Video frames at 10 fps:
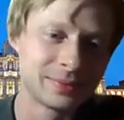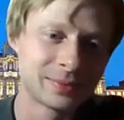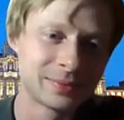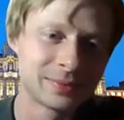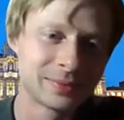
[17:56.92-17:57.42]

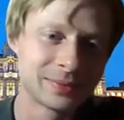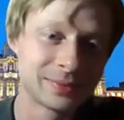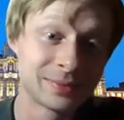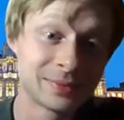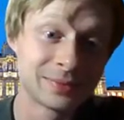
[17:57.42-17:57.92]

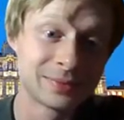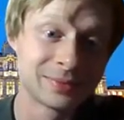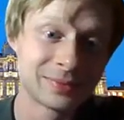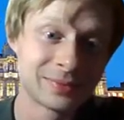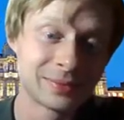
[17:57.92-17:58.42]

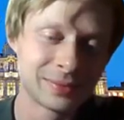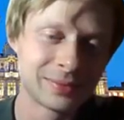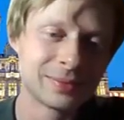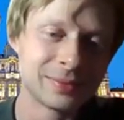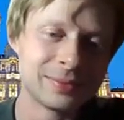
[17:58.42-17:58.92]

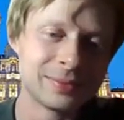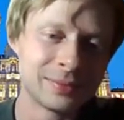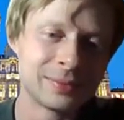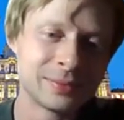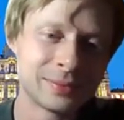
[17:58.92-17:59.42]

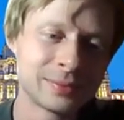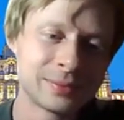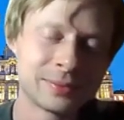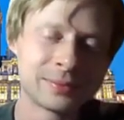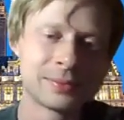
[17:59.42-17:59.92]

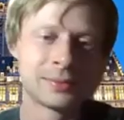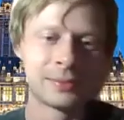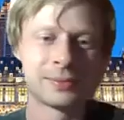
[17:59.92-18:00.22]
The person shown says nothing.